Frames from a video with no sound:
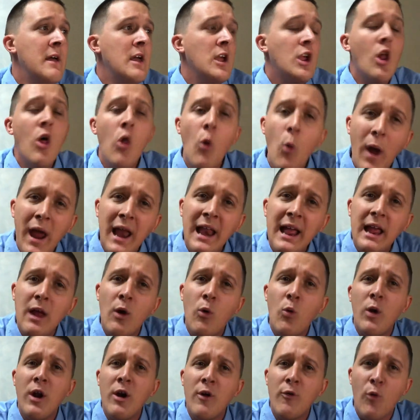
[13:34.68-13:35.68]
You know the way to
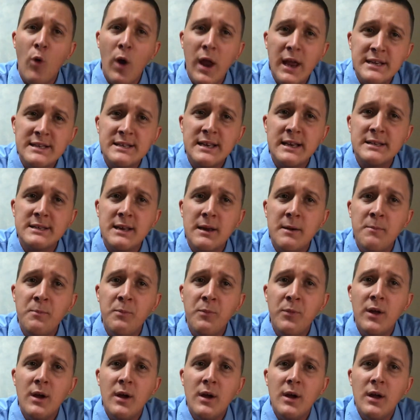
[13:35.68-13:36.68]
get rid of
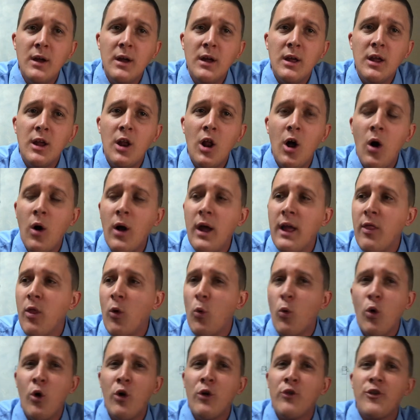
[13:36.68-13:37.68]
racism? You know, in
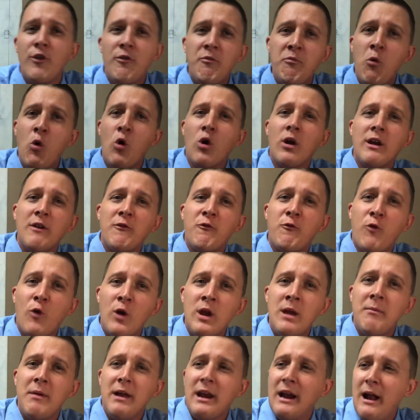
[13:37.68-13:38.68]
the words of Morgan
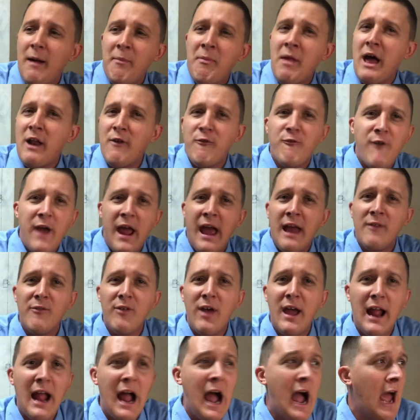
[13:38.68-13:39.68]
Freeman, and I'm not a fan of
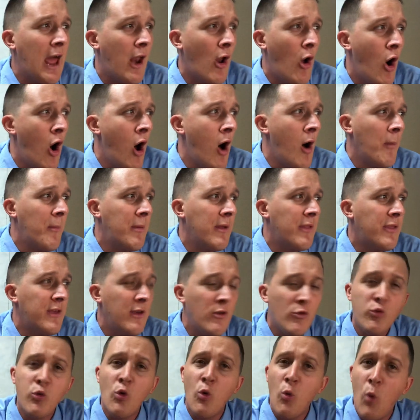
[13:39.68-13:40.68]
that guy at all, but
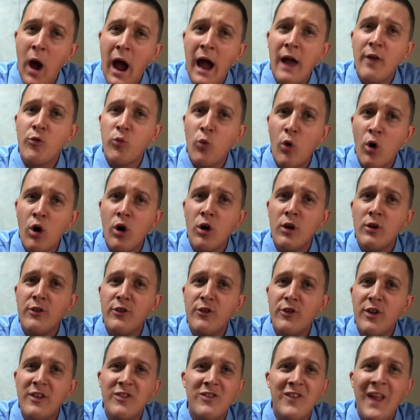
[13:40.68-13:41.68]
these were wise words.
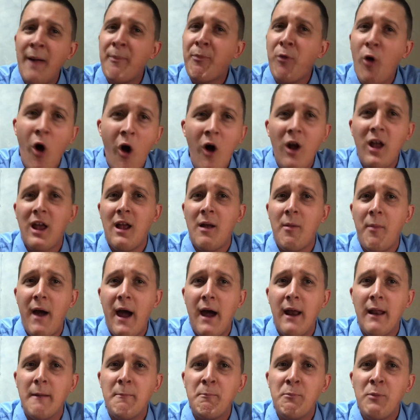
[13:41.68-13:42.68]
He said, stop talking
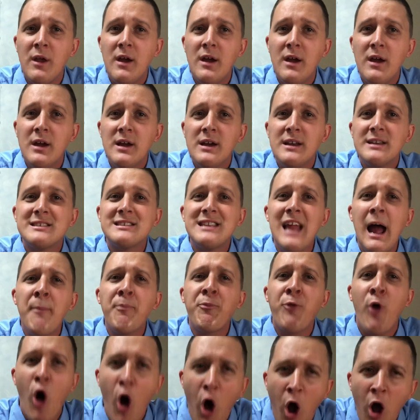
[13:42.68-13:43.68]
about it.
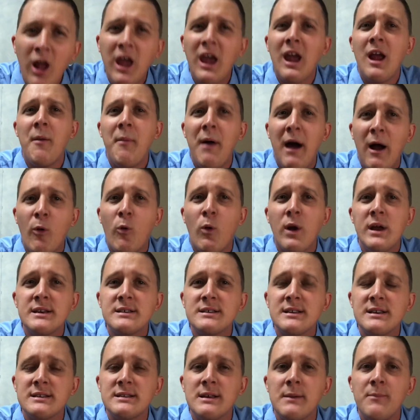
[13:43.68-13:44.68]
Stop talking about
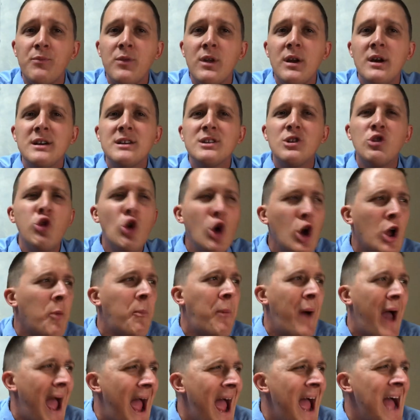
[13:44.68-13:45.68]
racism.
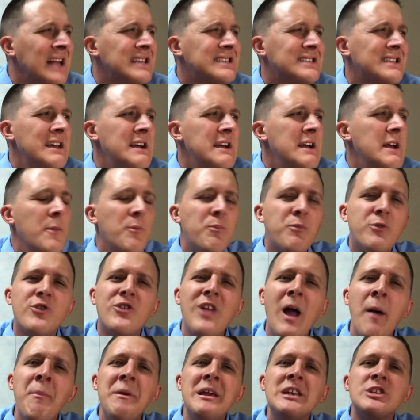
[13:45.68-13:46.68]
Look past,
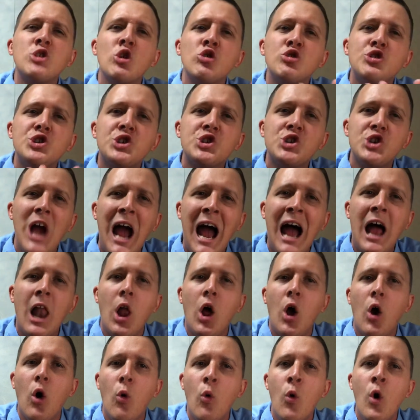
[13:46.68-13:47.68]
stop being so
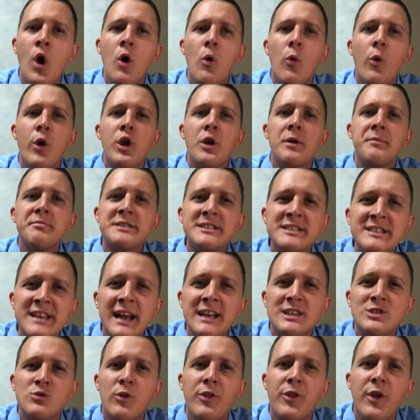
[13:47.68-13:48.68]
shallow where you're
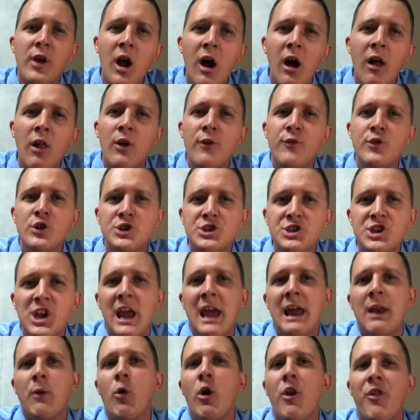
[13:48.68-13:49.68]
obsessed with the color of your
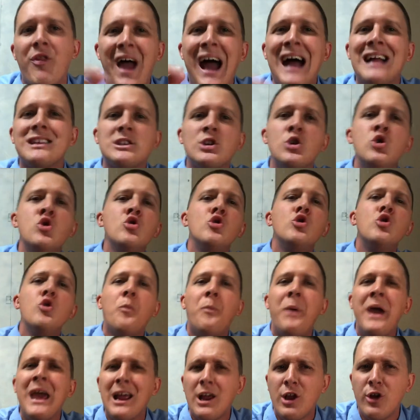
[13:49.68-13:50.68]
skin and where that's who you
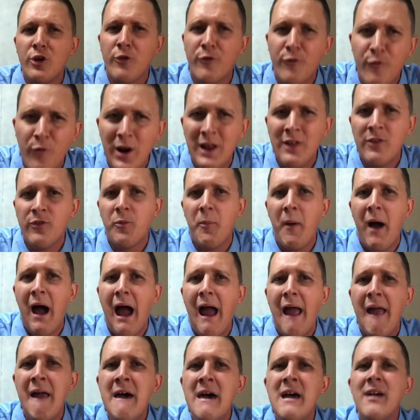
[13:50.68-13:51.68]
pick your friends
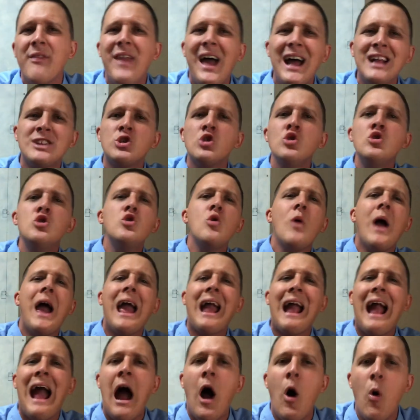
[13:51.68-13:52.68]
by. That's who you
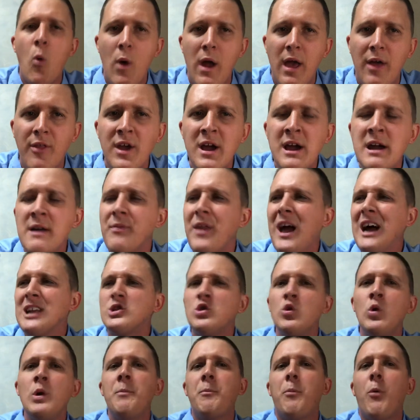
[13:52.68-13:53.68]
hang out with.
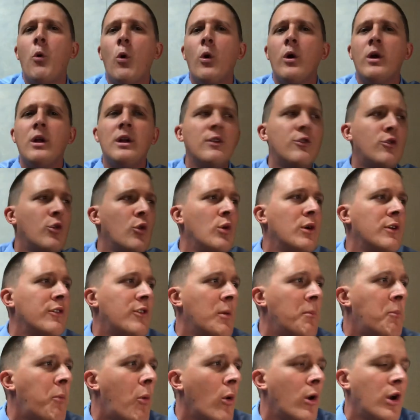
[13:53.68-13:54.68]
That's who is
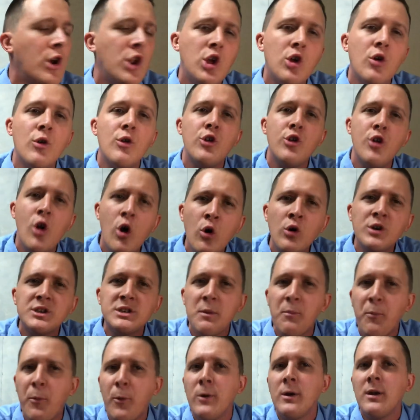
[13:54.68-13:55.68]
important to you. Do you know who's
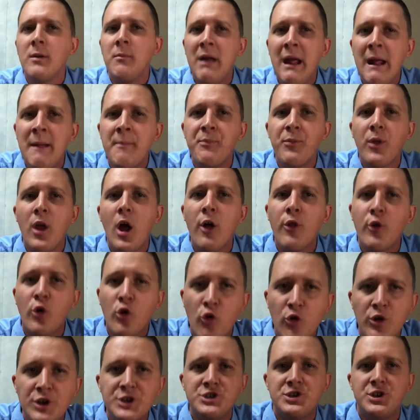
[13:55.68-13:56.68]
important to me? Other
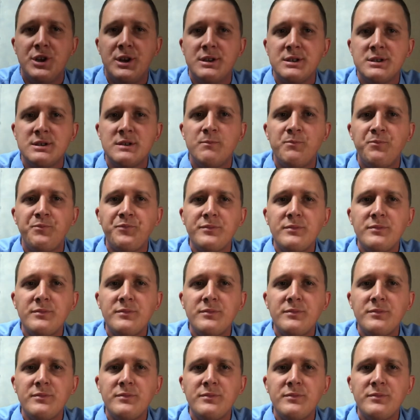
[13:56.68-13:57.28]
Christians.